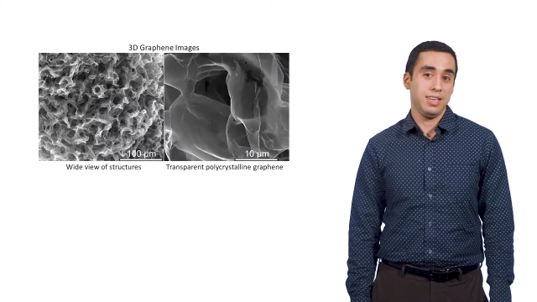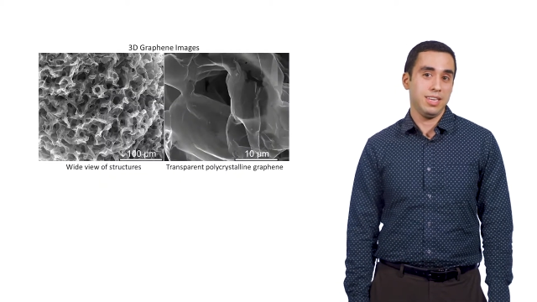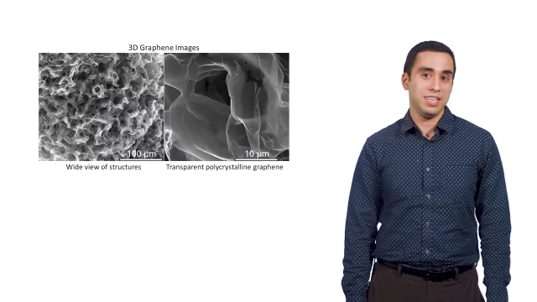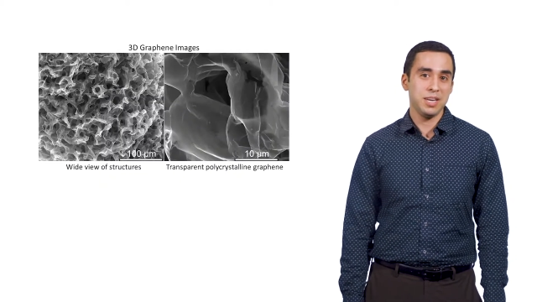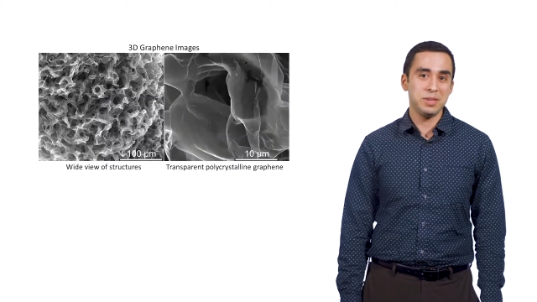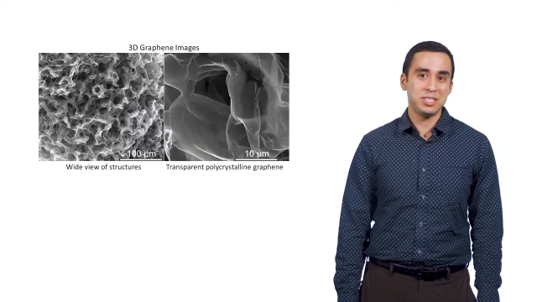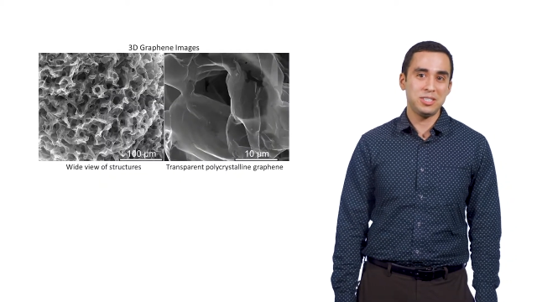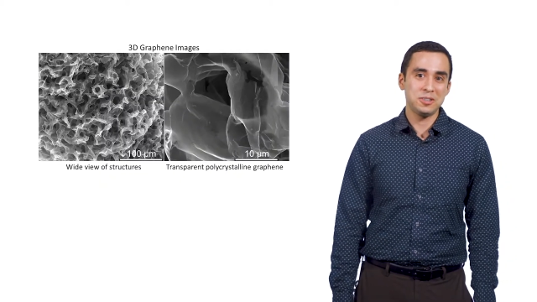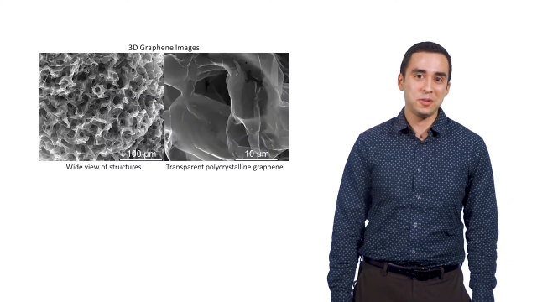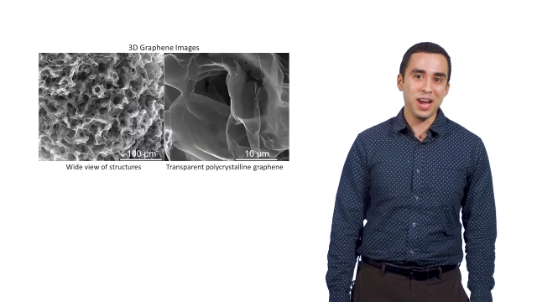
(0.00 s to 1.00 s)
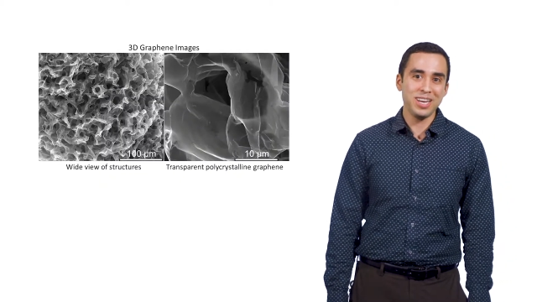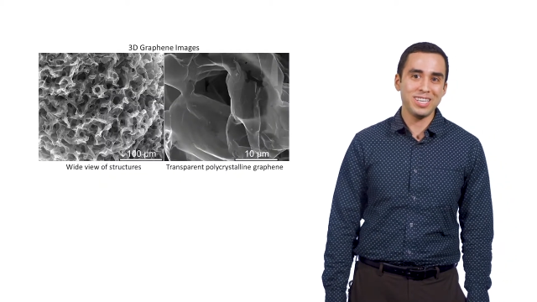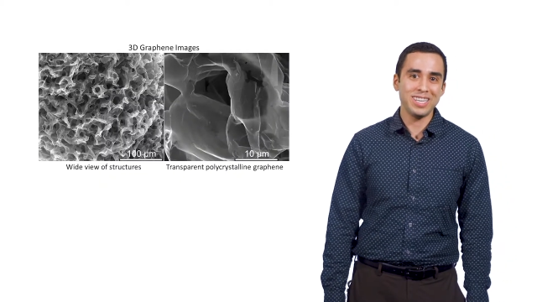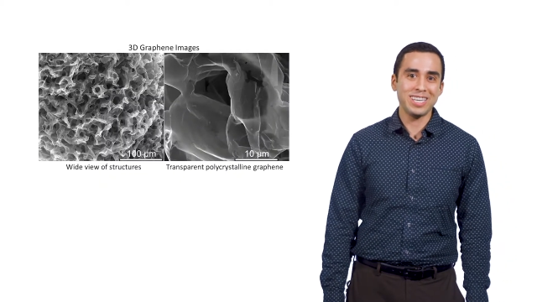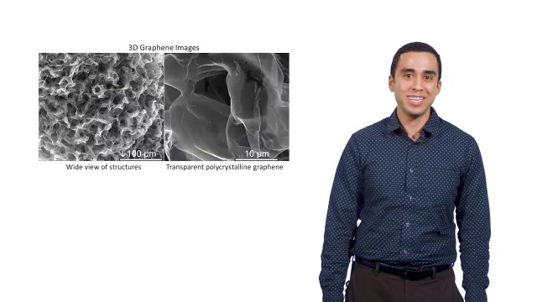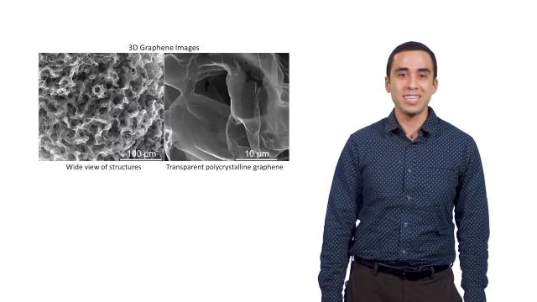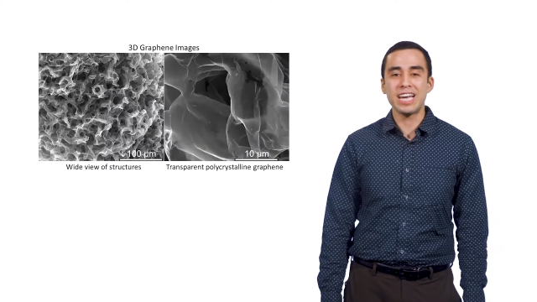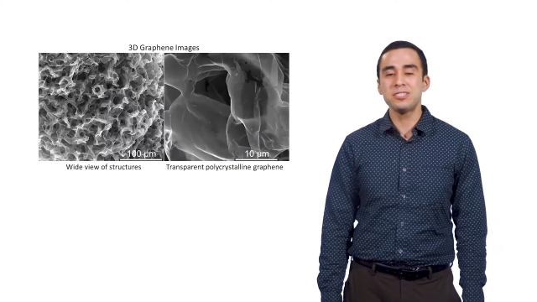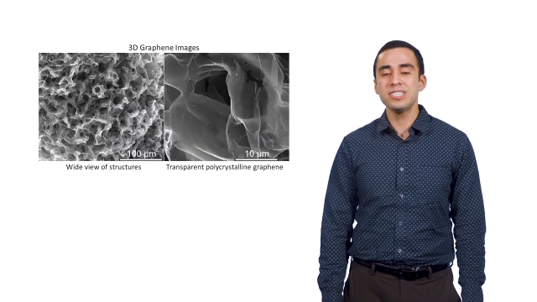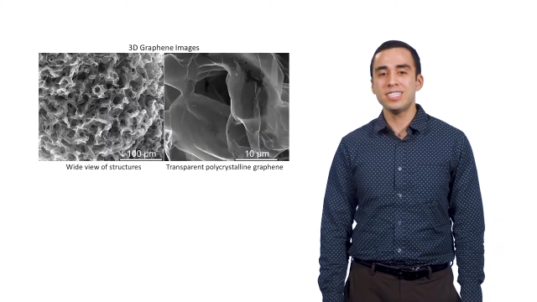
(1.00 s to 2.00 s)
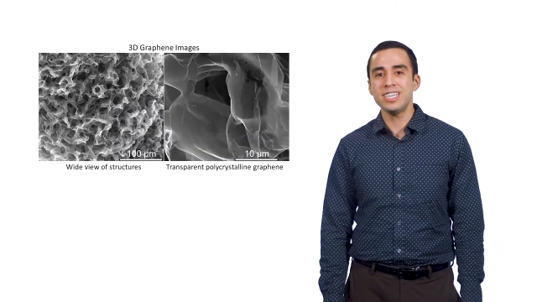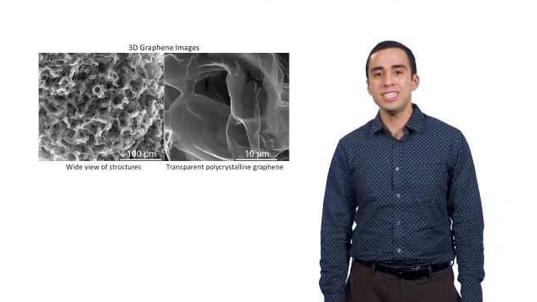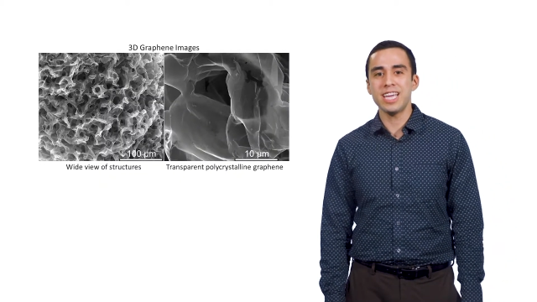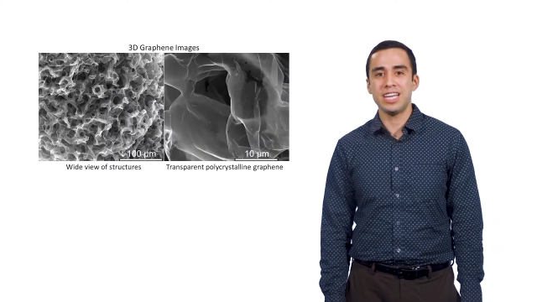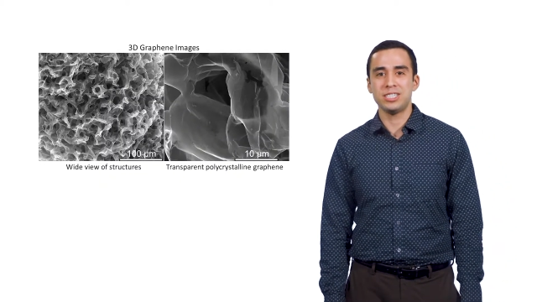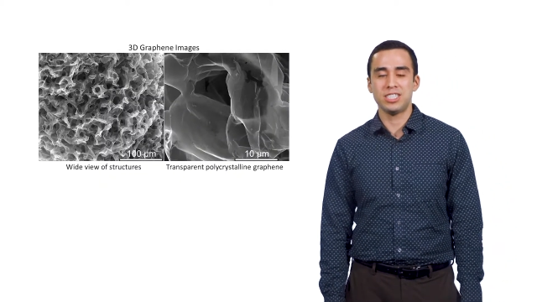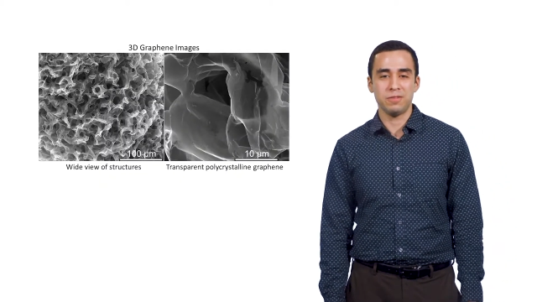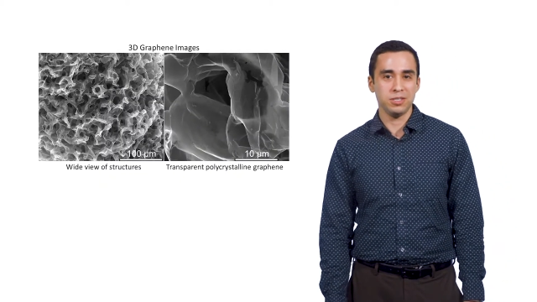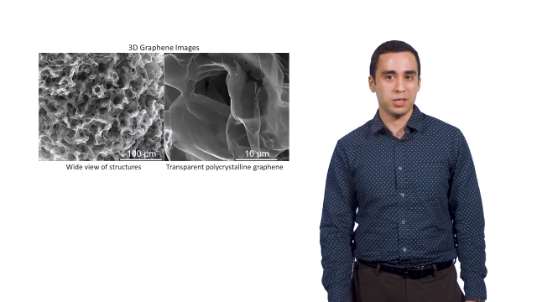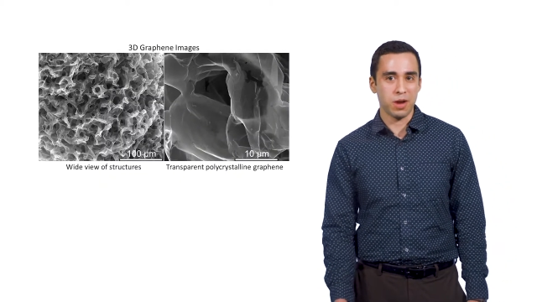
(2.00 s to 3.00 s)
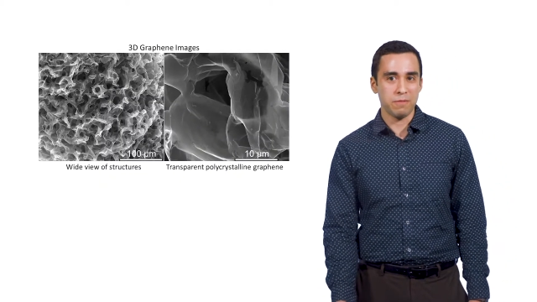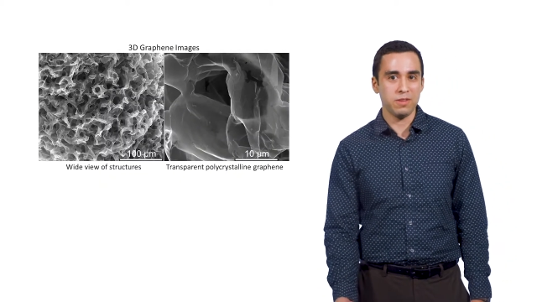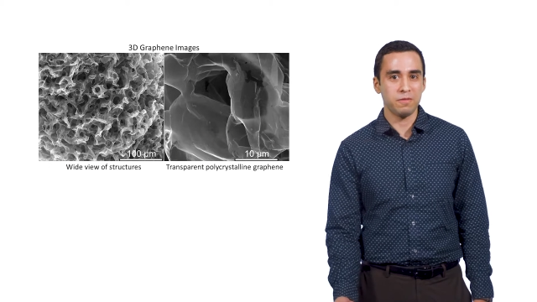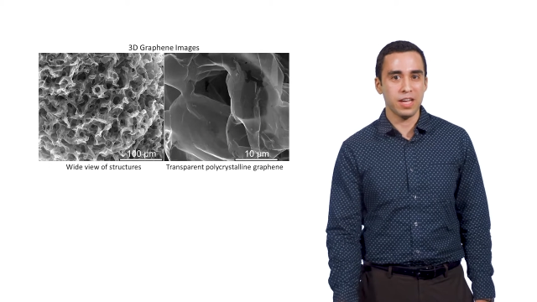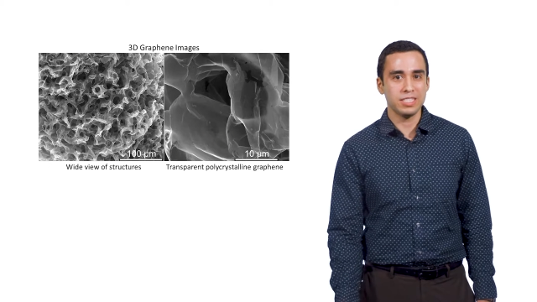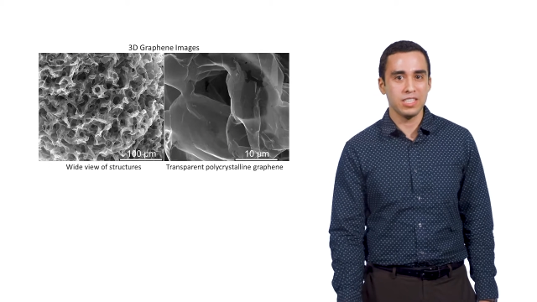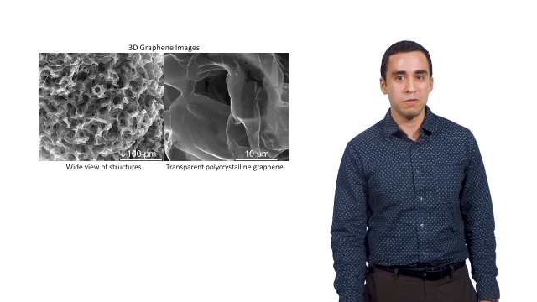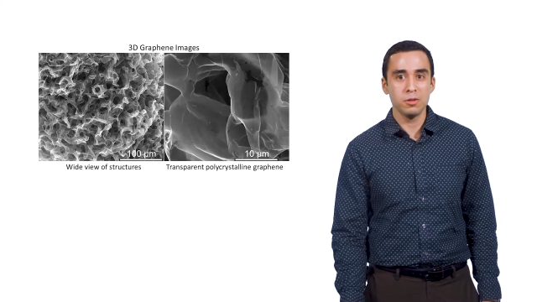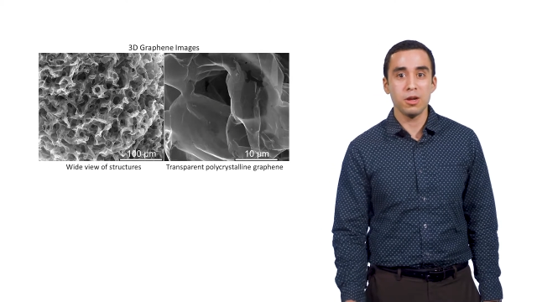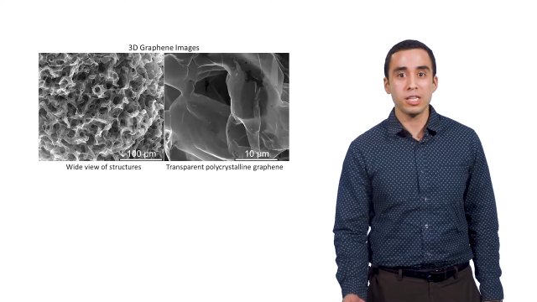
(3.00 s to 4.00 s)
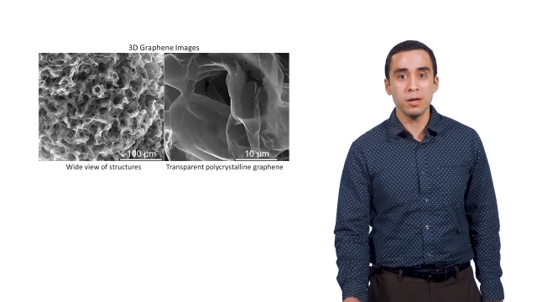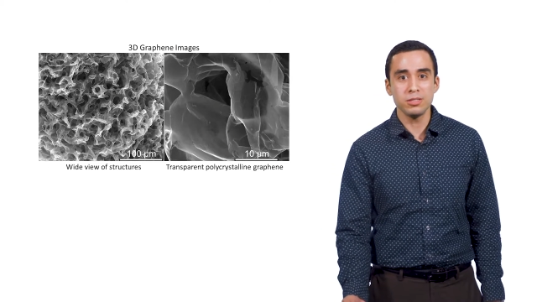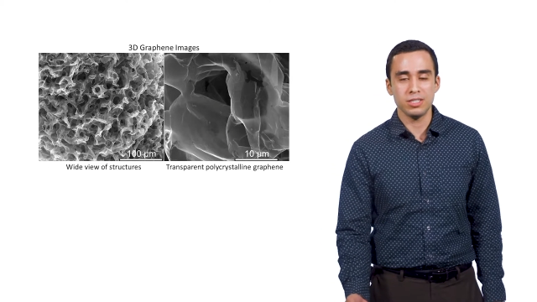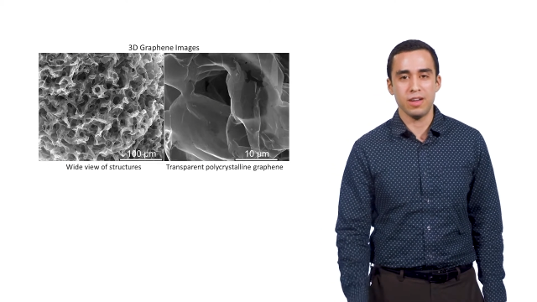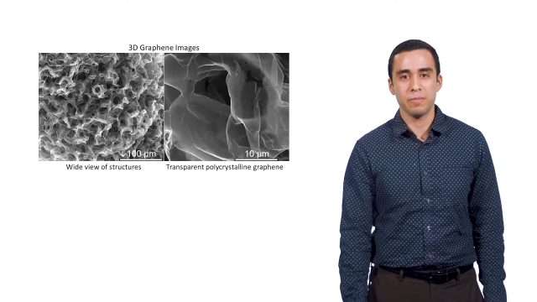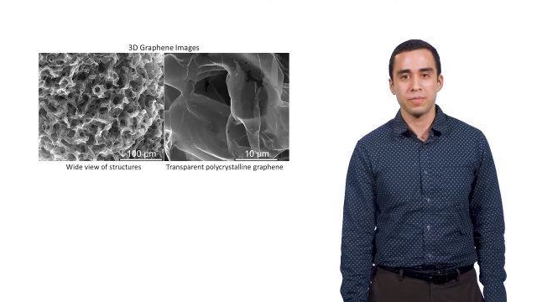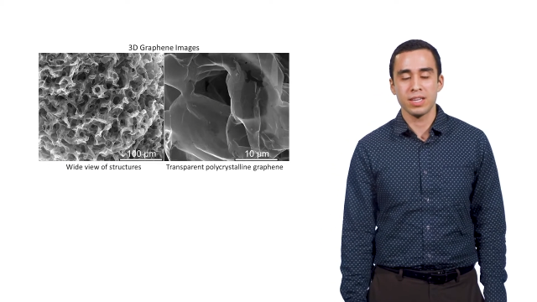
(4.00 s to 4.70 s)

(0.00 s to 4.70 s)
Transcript: In the image to your right, you can actually see the edges of these graphene flakes if you look close enough.